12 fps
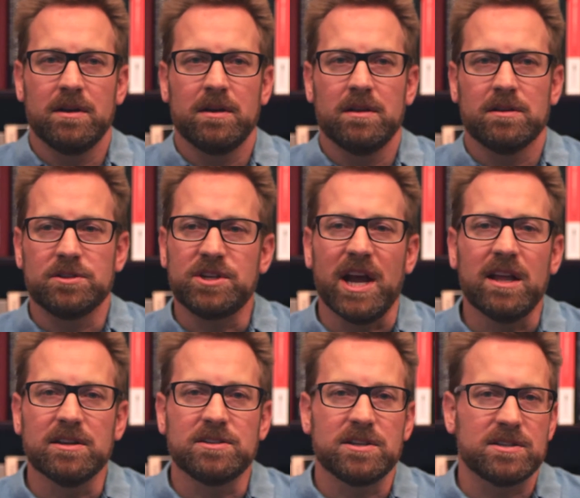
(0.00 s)
The
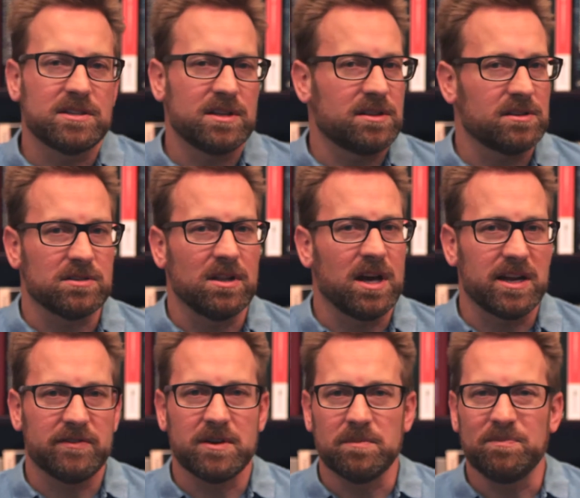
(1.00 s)
challenge is that there's a lot of
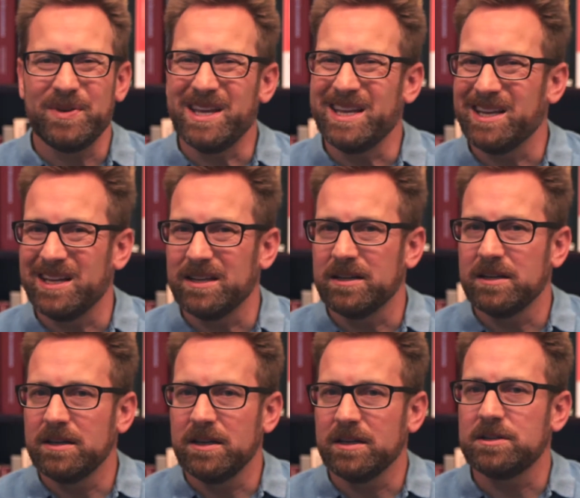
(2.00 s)
competing
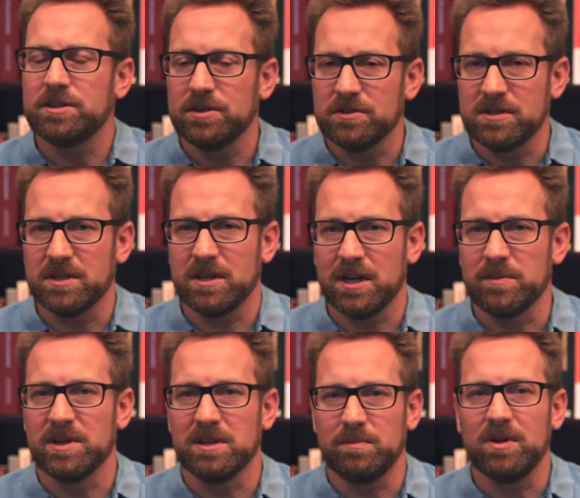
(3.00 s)
issues that come
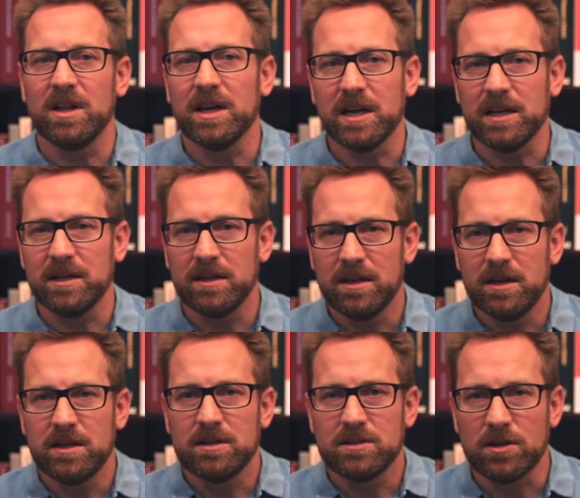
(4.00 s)
into play.
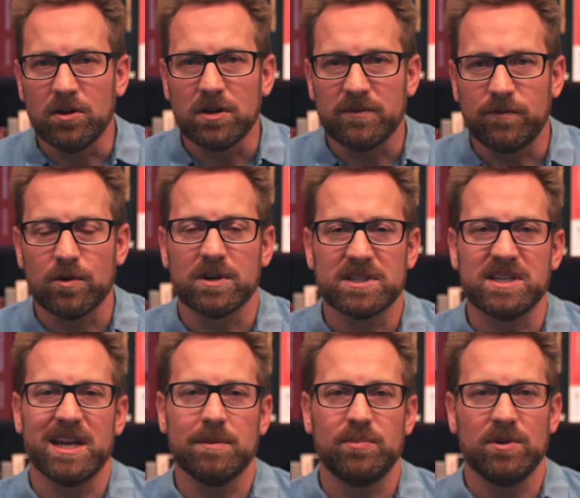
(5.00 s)
So for
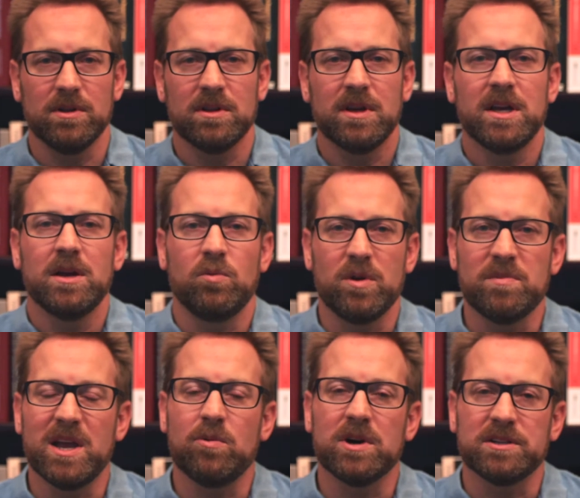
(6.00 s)
example, we may
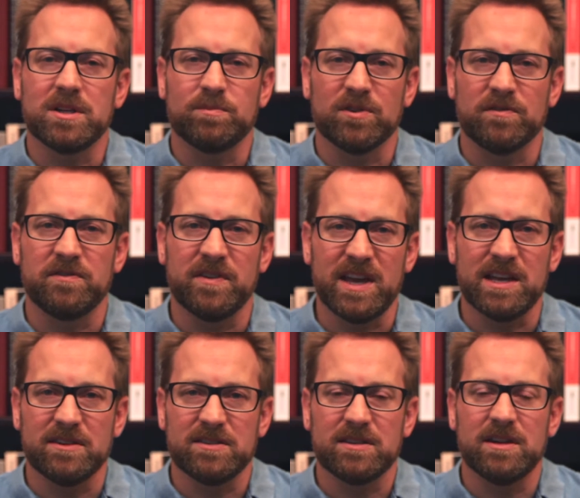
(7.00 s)
want to
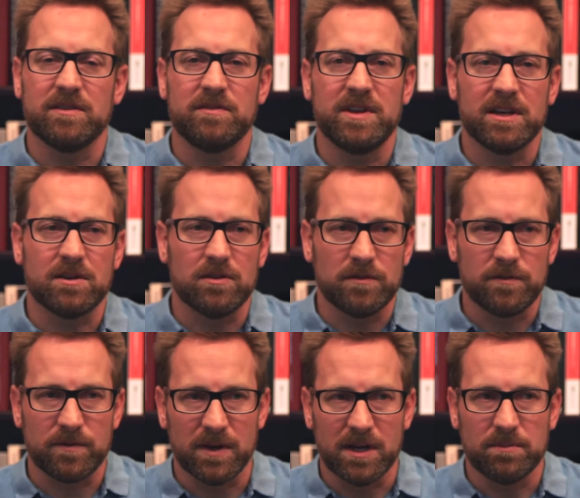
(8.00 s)
prevent a vehicle
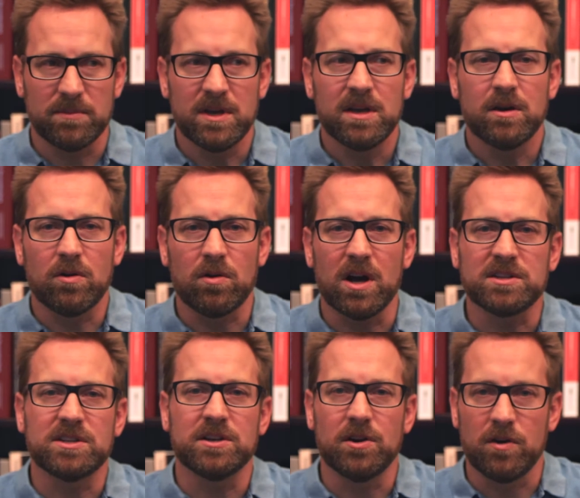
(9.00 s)
from
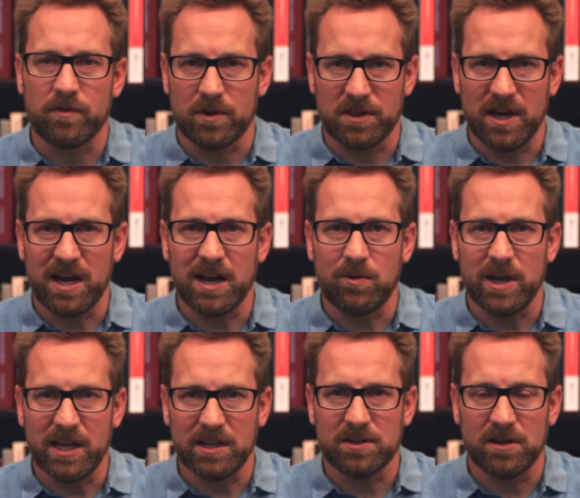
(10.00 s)
crossing over on the highway
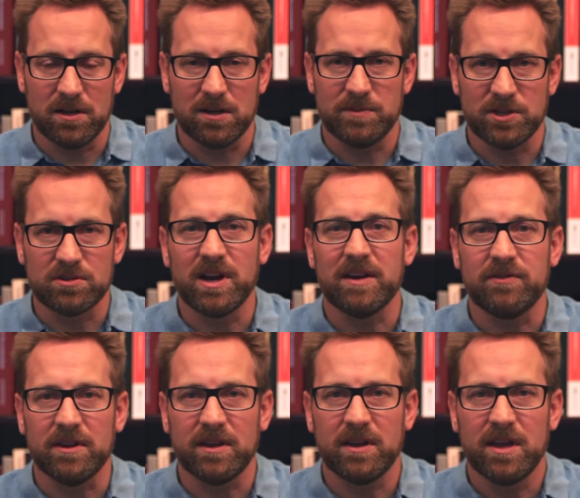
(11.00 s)
into oncoming
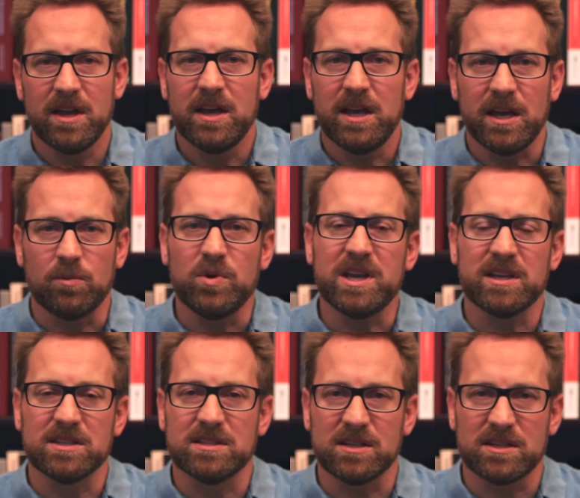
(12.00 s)
traffic. And we can
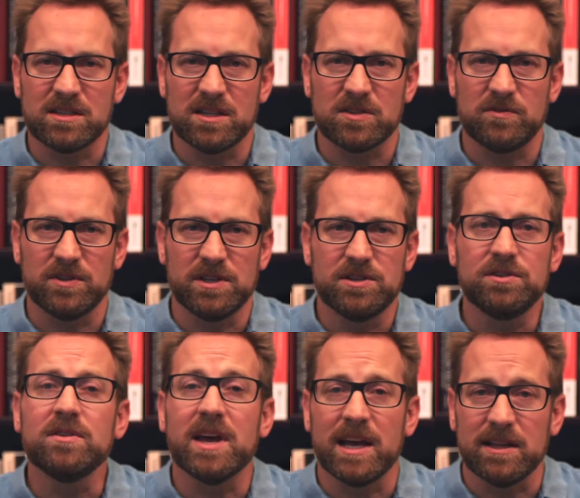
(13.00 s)
successfully do
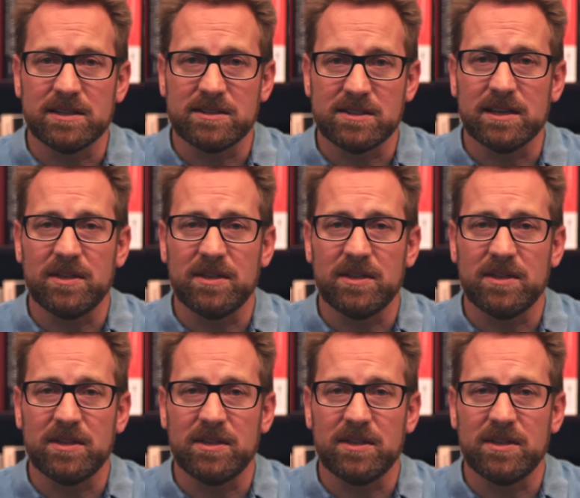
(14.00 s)
that, let's say,